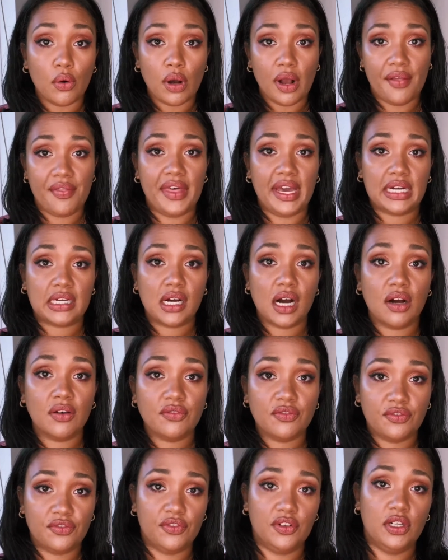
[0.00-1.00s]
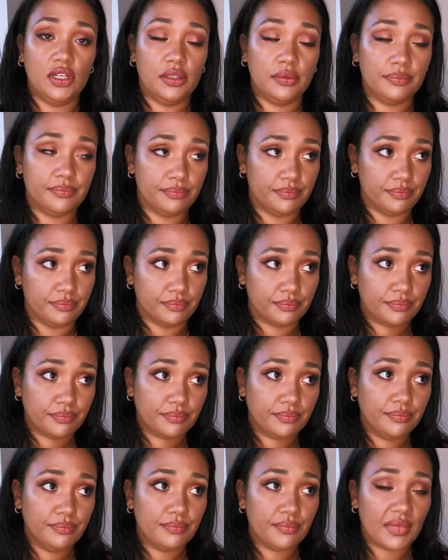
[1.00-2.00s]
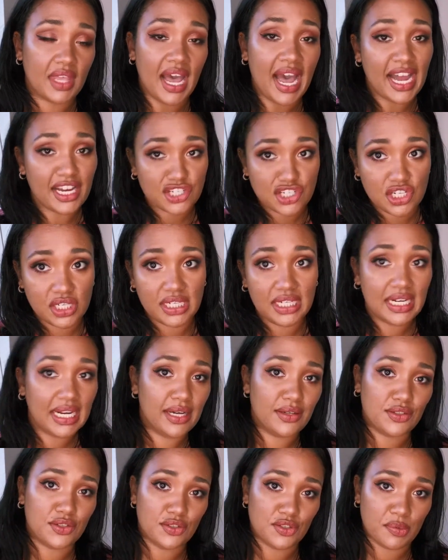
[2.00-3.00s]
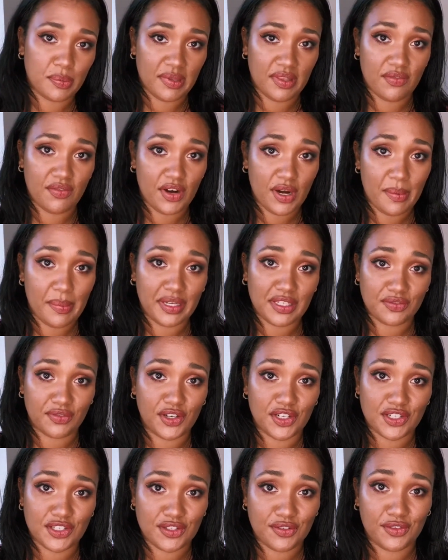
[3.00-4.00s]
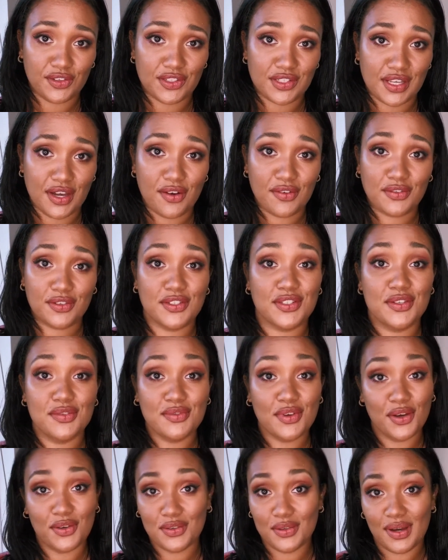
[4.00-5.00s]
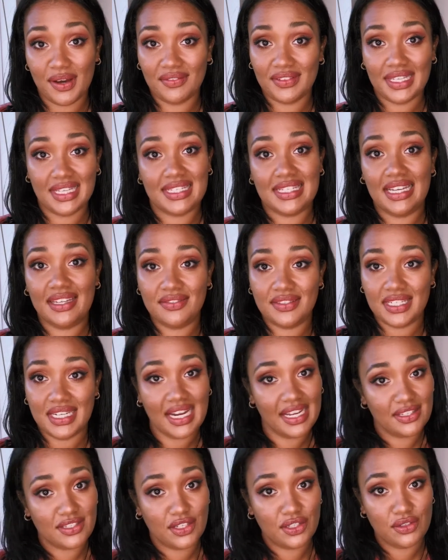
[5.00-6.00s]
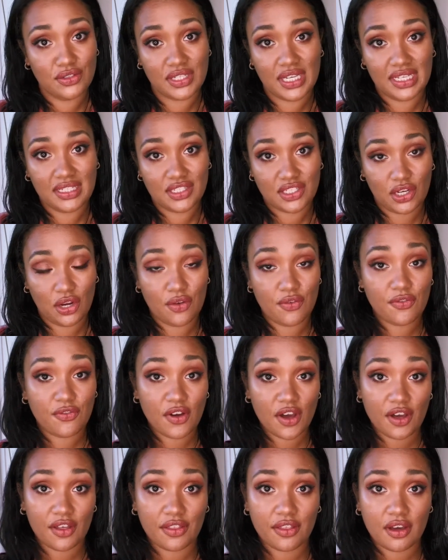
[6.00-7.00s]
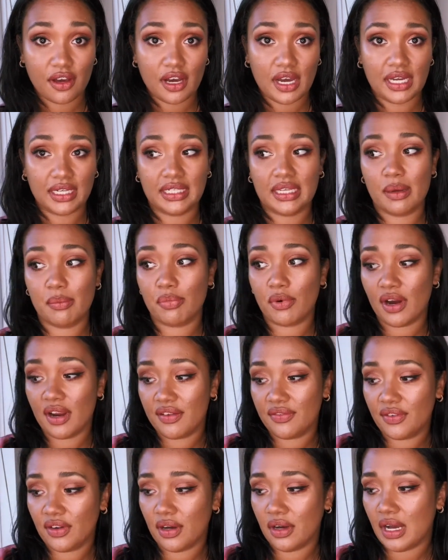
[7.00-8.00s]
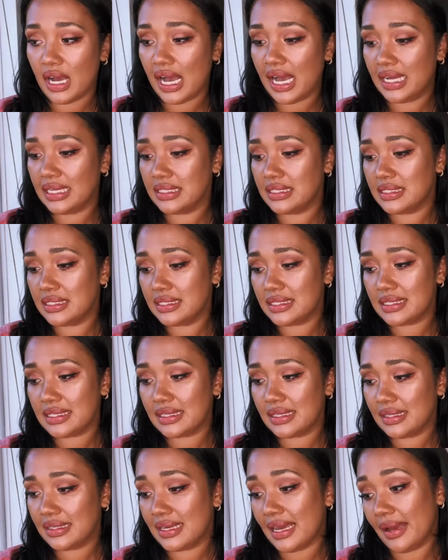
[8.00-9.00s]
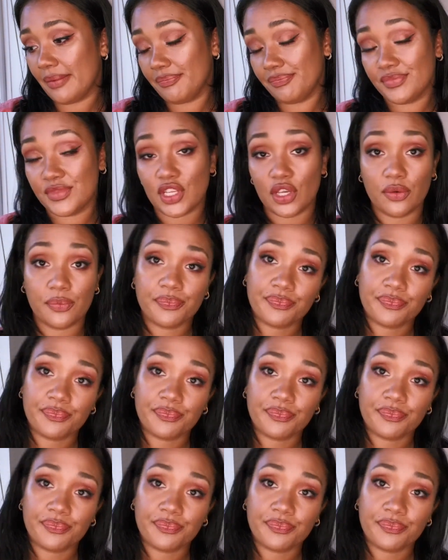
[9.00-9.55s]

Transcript: and that comfort actually allows you to be the very best versions of yourself, because you know you have that safety net. So you tend to go further and get braver. And yeah, so